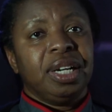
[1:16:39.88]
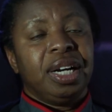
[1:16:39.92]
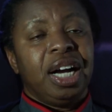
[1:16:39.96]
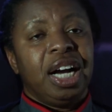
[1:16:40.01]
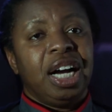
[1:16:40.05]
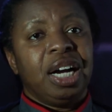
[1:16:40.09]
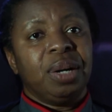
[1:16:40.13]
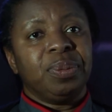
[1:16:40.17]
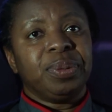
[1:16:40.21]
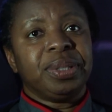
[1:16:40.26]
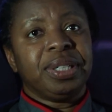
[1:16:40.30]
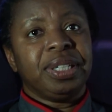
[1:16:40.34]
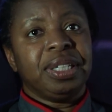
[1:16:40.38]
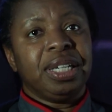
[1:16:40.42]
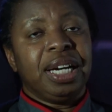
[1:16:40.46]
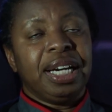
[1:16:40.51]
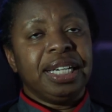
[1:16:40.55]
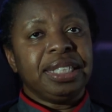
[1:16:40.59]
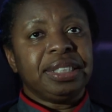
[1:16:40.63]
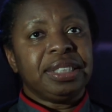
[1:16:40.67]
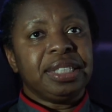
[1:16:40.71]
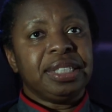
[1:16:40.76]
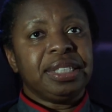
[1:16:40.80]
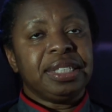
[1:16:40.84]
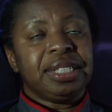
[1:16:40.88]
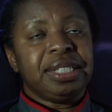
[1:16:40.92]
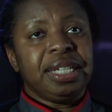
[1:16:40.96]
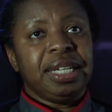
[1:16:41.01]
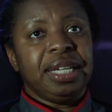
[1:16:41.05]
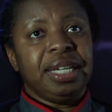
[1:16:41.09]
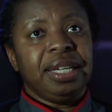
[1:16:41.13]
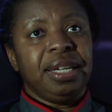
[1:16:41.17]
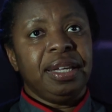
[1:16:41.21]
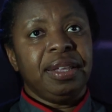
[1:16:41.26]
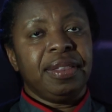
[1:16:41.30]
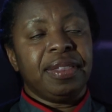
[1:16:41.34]
I would like to
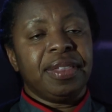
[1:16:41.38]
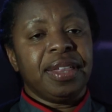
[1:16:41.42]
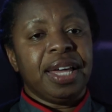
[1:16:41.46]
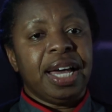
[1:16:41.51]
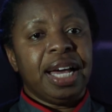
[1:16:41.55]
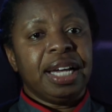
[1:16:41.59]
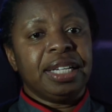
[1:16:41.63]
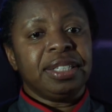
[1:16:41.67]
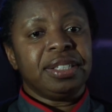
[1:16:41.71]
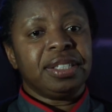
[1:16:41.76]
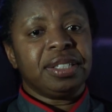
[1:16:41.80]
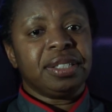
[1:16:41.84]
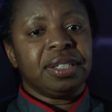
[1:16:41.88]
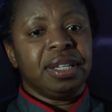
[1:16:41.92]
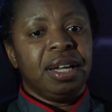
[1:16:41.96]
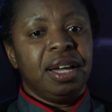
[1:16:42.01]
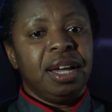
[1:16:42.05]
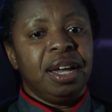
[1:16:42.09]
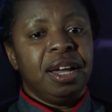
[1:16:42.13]
see that.